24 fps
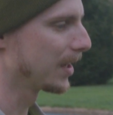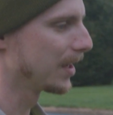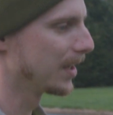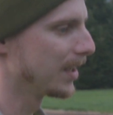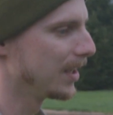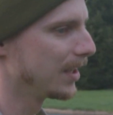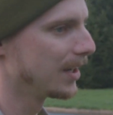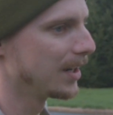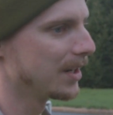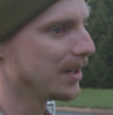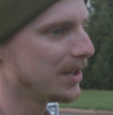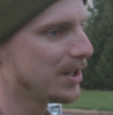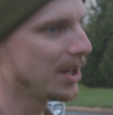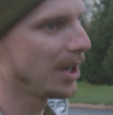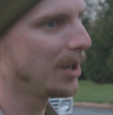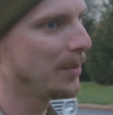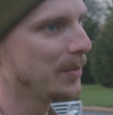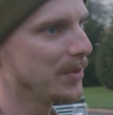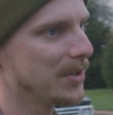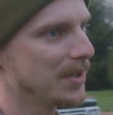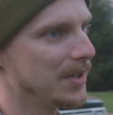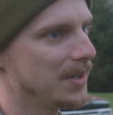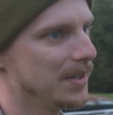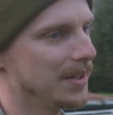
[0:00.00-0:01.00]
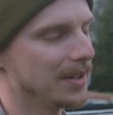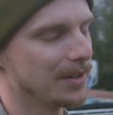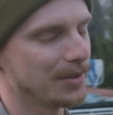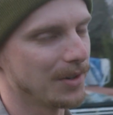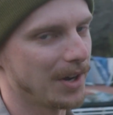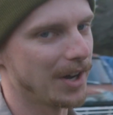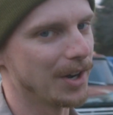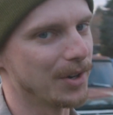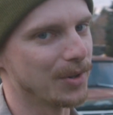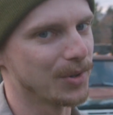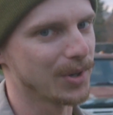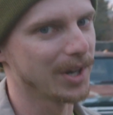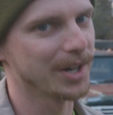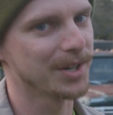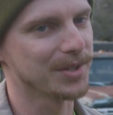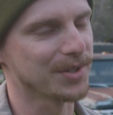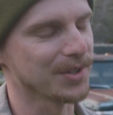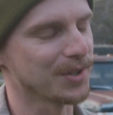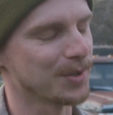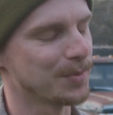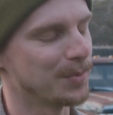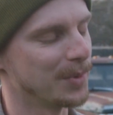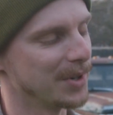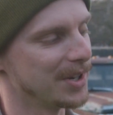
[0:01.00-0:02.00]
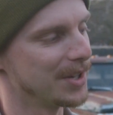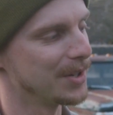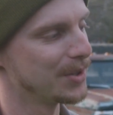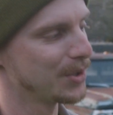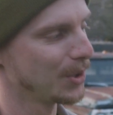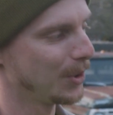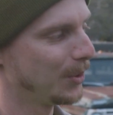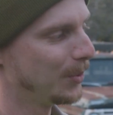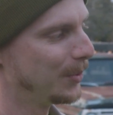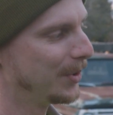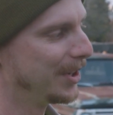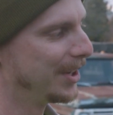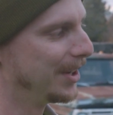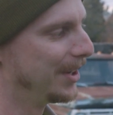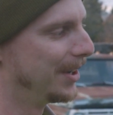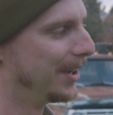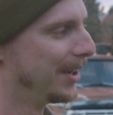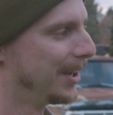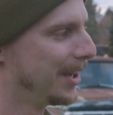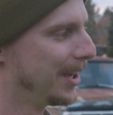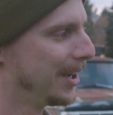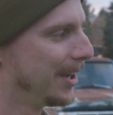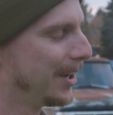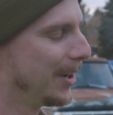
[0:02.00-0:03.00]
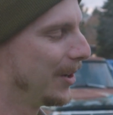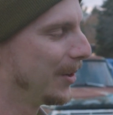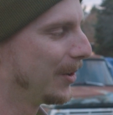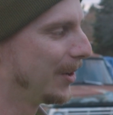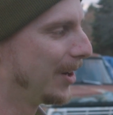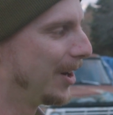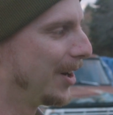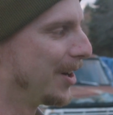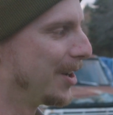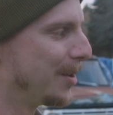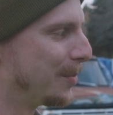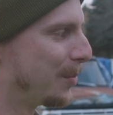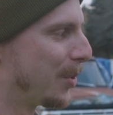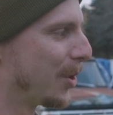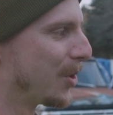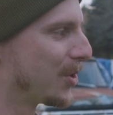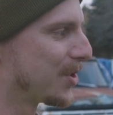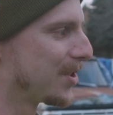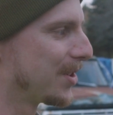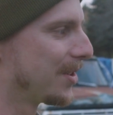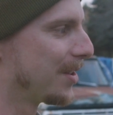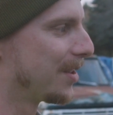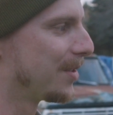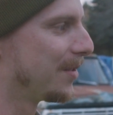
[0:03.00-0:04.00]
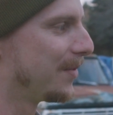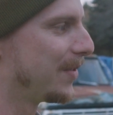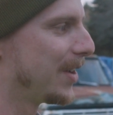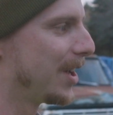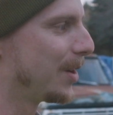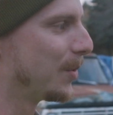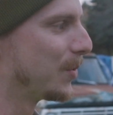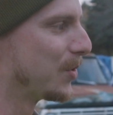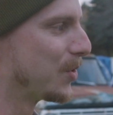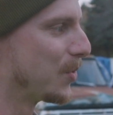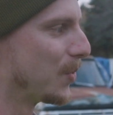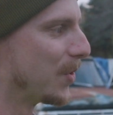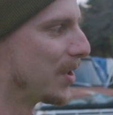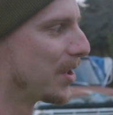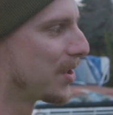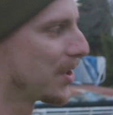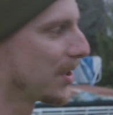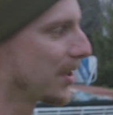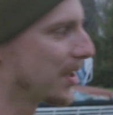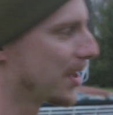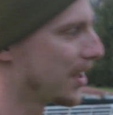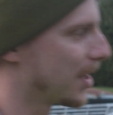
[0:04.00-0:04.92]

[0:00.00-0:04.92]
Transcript: He didn't tell me on Craigslist, but he told me in person that the van was recently